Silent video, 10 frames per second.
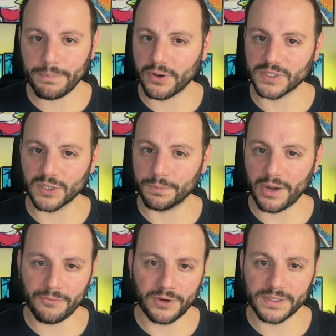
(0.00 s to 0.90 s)
personal
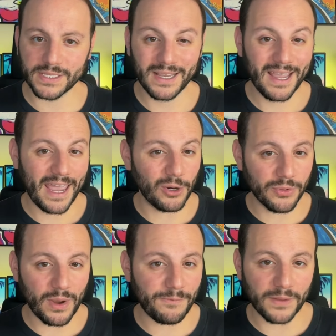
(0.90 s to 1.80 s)
preference, and
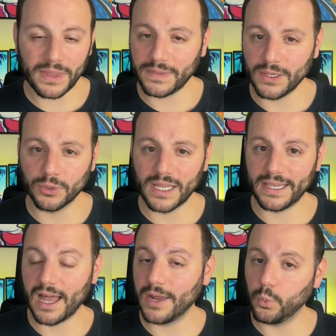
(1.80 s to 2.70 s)
although I felt that the old
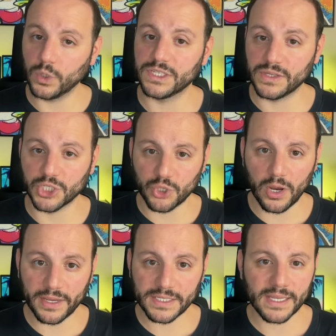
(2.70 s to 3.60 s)
icon wasn't the
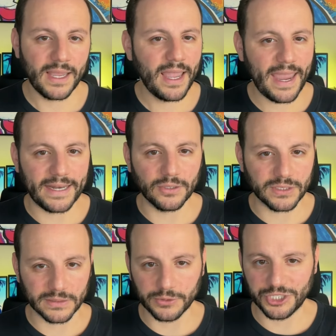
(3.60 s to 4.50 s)
strongest and looked
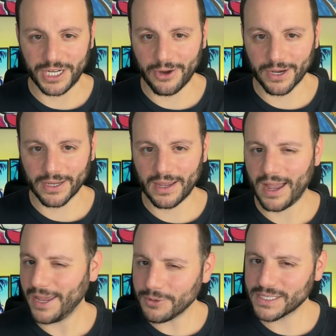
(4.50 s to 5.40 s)
a little generic,
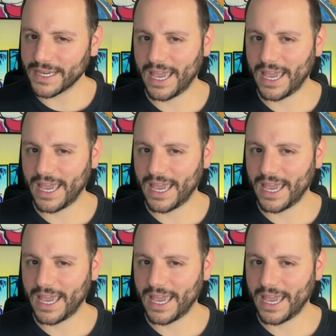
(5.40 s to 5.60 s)
I always like